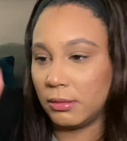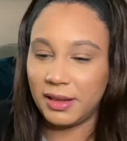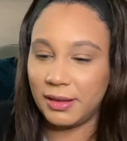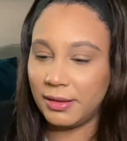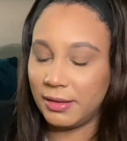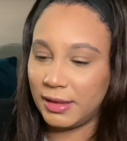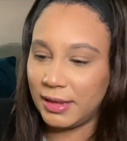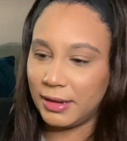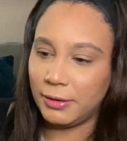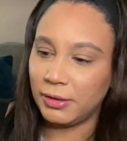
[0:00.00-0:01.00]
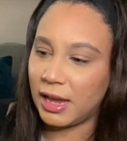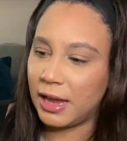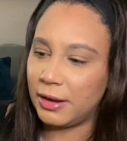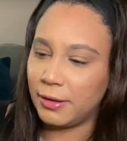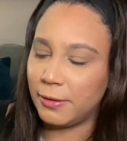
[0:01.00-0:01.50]
and then
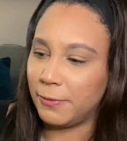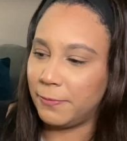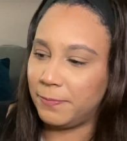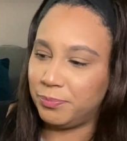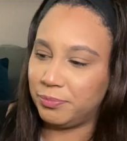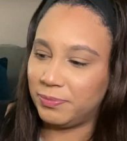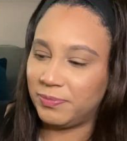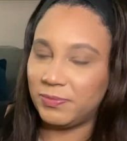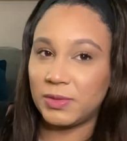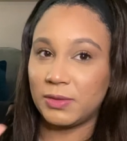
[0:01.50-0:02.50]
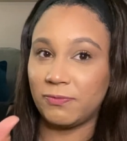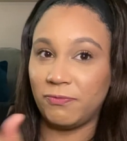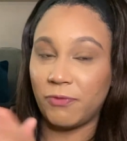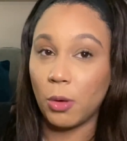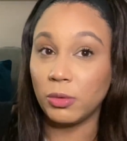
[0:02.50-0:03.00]
kind of
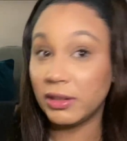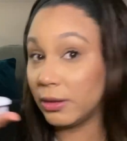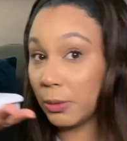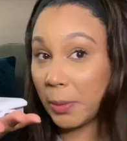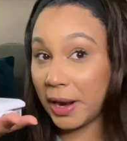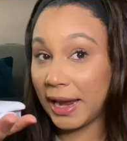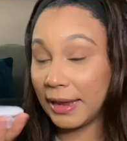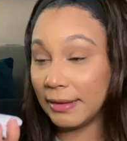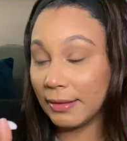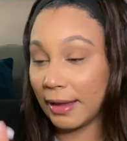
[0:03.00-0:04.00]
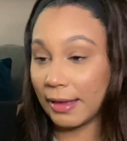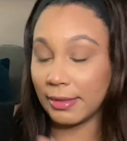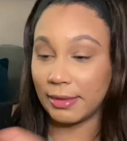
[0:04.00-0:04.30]
fold it away like